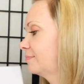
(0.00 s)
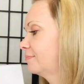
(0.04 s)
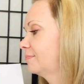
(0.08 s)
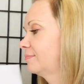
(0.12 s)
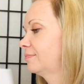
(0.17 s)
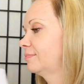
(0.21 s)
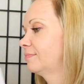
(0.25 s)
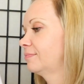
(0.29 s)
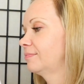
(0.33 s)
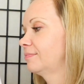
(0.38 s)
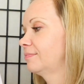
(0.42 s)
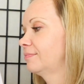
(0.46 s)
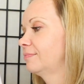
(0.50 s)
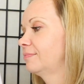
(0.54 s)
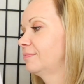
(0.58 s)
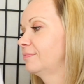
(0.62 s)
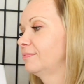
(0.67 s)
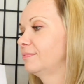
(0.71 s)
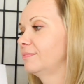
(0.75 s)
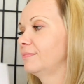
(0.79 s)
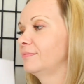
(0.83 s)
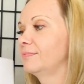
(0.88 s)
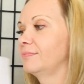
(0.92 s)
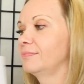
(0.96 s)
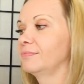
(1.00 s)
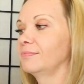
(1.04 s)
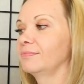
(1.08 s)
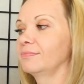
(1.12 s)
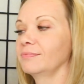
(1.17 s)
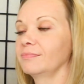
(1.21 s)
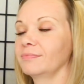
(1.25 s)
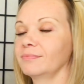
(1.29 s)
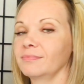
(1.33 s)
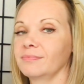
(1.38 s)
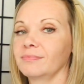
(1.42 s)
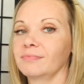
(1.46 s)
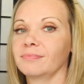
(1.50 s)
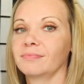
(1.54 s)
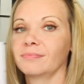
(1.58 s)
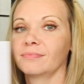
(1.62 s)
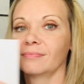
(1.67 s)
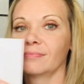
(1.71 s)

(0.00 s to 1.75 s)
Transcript: No one is speaking in this clip.